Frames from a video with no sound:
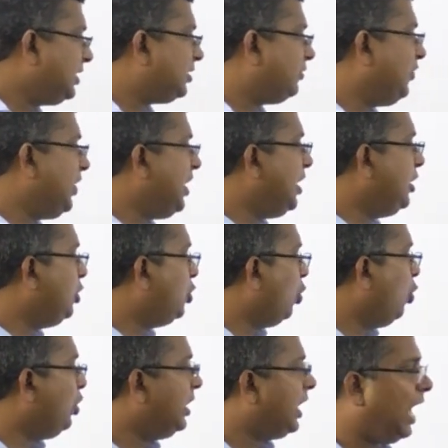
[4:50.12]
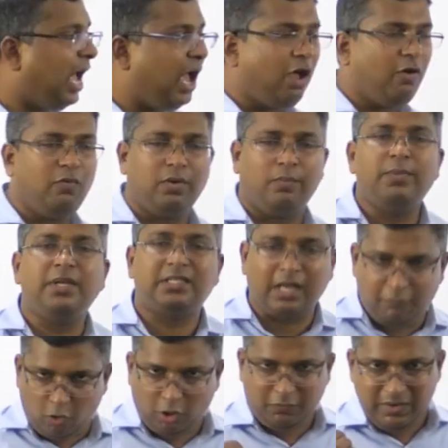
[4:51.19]
this we don't have, means
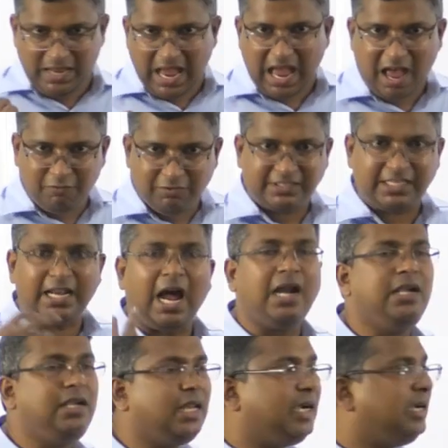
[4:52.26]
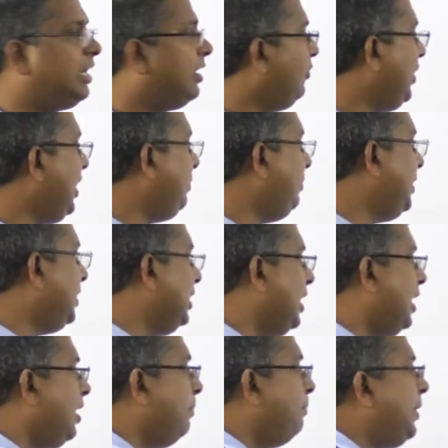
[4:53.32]
what we have is an underdeveloped
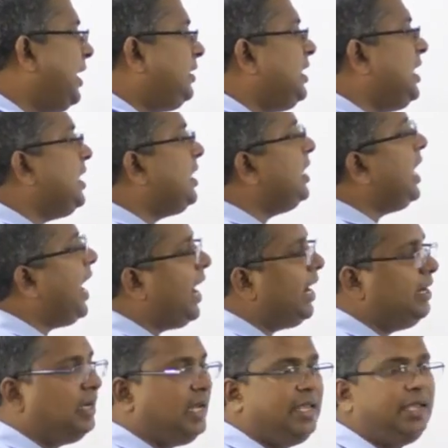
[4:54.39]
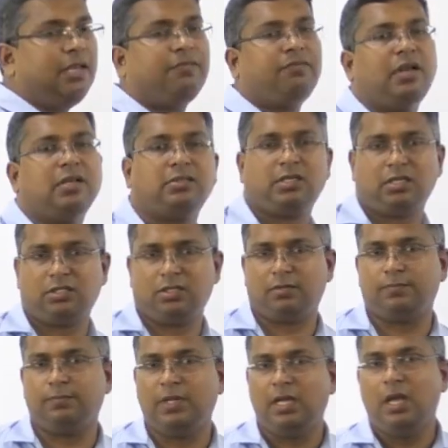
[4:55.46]
material handling infrastructure.
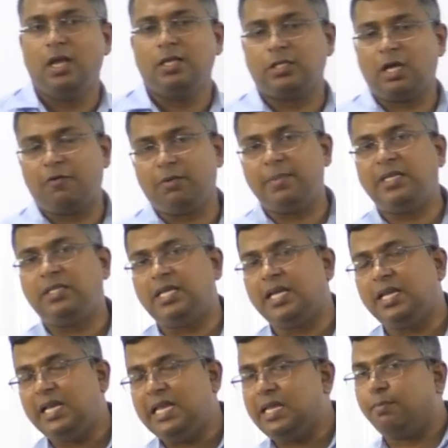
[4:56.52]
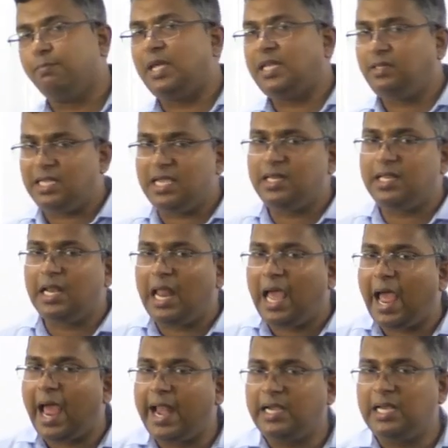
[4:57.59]
So our material, material
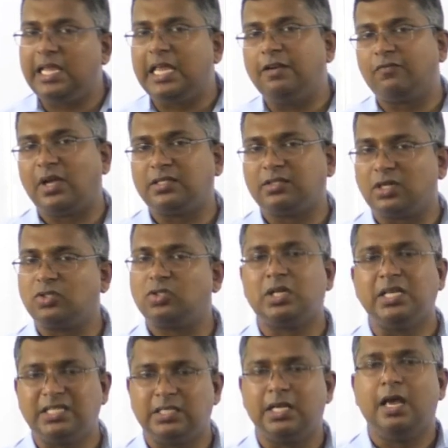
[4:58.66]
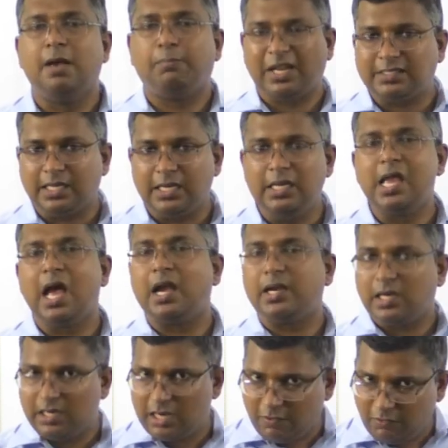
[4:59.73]
handling infrastructure is presently
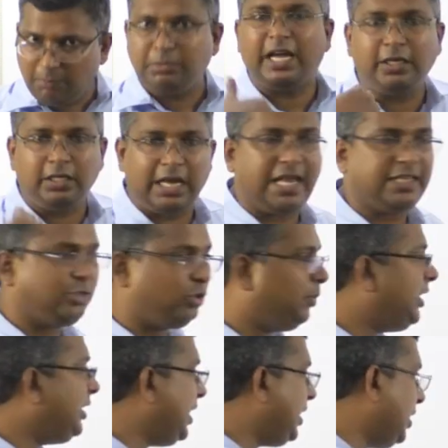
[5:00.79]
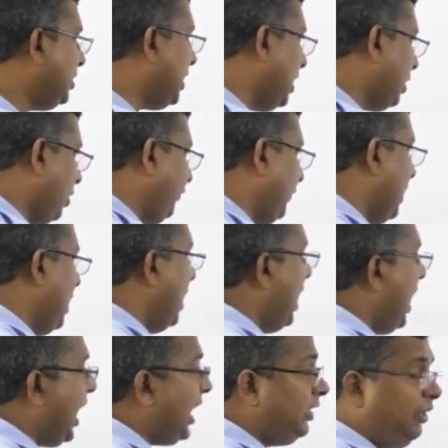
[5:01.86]
underdeveloped. That has to be taken care of,
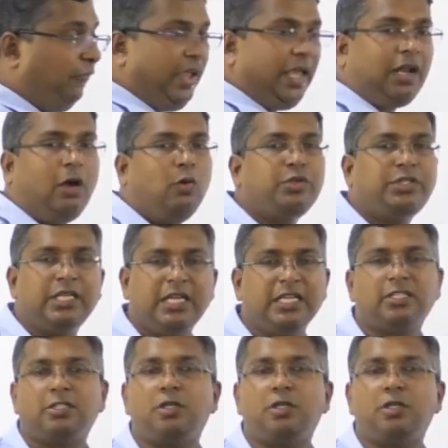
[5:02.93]
and the warehousing is